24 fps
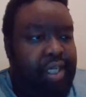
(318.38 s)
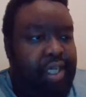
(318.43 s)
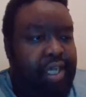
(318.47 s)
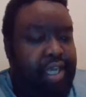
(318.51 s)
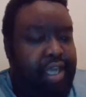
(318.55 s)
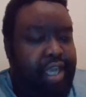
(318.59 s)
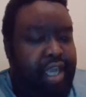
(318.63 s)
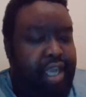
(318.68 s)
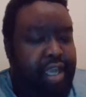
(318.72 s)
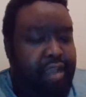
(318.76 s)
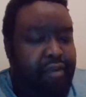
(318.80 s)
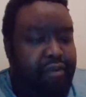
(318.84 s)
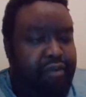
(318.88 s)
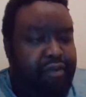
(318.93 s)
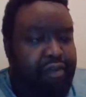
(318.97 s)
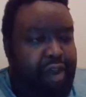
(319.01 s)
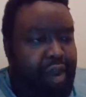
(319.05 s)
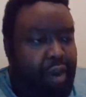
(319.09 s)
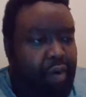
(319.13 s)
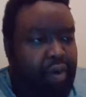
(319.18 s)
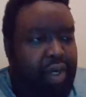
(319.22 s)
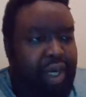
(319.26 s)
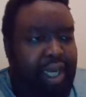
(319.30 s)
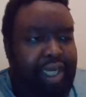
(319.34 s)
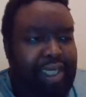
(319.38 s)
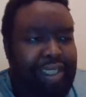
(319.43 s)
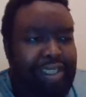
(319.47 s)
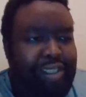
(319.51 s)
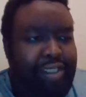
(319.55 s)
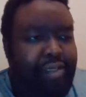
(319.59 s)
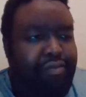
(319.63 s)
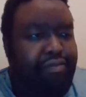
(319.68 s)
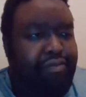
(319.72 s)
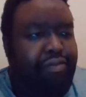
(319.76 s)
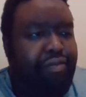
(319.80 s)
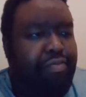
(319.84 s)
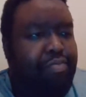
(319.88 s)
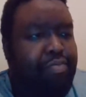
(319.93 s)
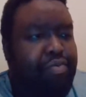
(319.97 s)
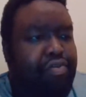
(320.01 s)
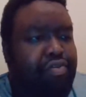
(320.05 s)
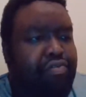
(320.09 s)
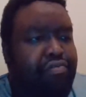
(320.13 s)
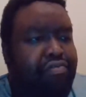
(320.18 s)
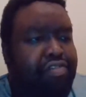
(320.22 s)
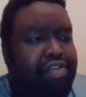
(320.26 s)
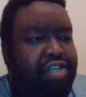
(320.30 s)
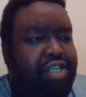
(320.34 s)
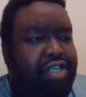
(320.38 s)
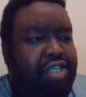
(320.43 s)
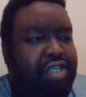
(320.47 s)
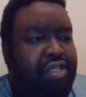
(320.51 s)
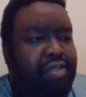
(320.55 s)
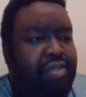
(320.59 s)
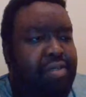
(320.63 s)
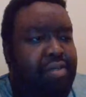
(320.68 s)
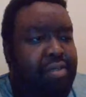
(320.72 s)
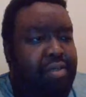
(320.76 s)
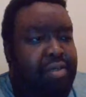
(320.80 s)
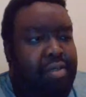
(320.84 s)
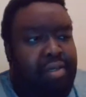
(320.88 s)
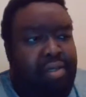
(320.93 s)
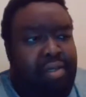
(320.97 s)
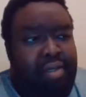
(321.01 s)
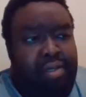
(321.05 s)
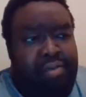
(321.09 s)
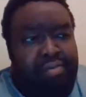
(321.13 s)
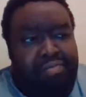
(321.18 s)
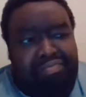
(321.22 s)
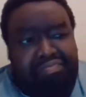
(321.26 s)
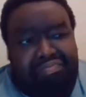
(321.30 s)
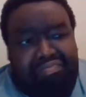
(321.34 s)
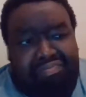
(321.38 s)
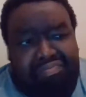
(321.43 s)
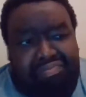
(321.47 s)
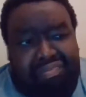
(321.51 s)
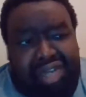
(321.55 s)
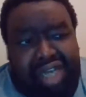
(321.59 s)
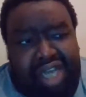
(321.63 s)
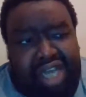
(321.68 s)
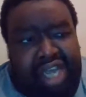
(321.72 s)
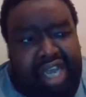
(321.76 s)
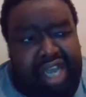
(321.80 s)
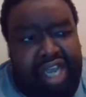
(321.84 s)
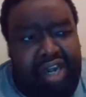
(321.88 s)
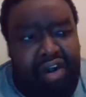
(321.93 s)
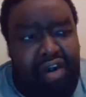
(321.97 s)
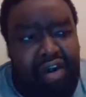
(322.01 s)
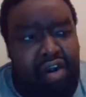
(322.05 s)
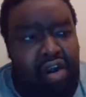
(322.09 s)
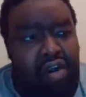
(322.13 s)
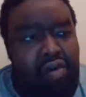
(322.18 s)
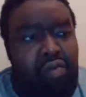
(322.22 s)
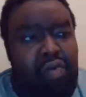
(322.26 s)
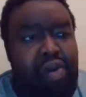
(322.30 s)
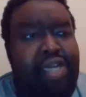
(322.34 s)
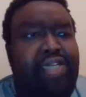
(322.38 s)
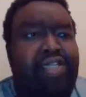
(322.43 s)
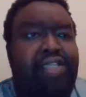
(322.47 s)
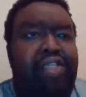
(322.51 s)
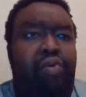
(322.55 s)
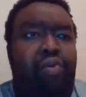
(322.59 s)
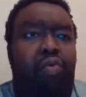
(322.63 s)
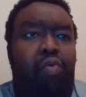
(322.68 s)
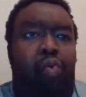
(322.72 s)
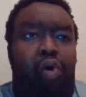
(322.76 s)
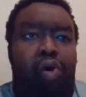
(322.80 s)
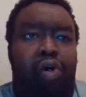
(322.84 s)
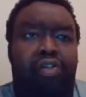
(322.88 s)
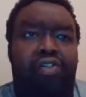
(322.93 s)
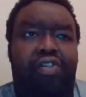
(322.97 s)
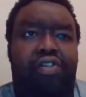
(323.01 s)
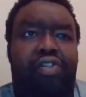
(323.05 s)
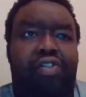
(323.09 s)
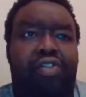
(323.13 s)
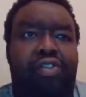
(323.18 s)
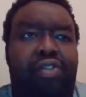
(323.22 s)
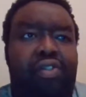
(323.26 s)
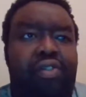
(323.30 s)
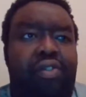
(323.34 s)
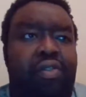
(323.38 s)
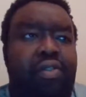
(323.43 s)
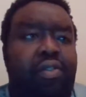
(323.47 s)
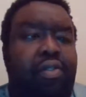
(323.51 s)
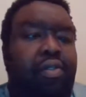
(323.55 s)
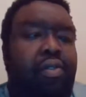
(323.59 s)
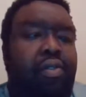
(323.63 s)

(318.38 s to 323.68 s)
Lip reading: it felt like a different movie. In a lot of ways, it was.